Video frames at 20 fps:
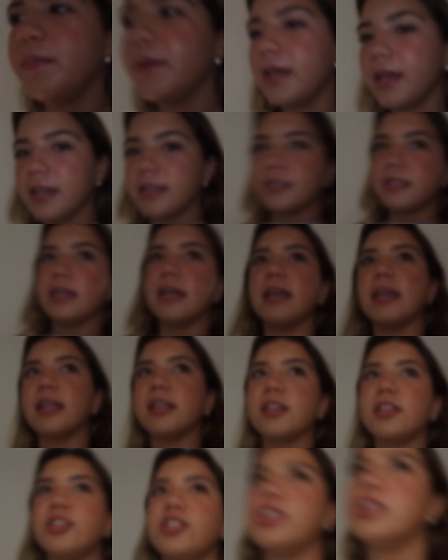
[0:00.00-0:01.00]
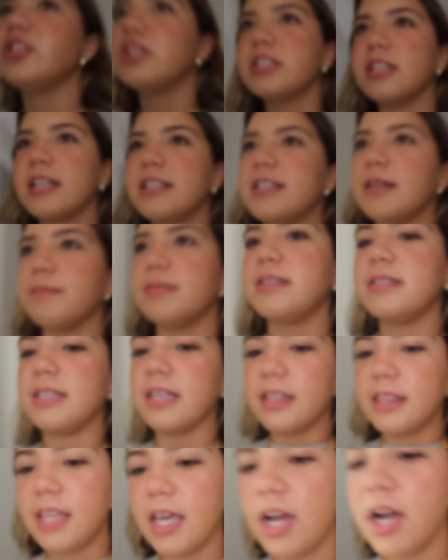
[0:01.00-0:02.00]
because like she just lets them
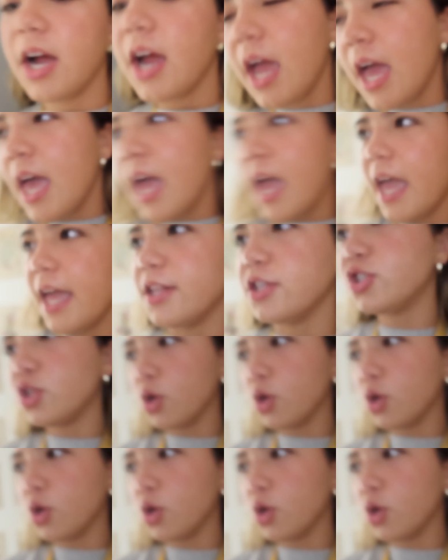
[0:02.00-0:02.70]
sit there and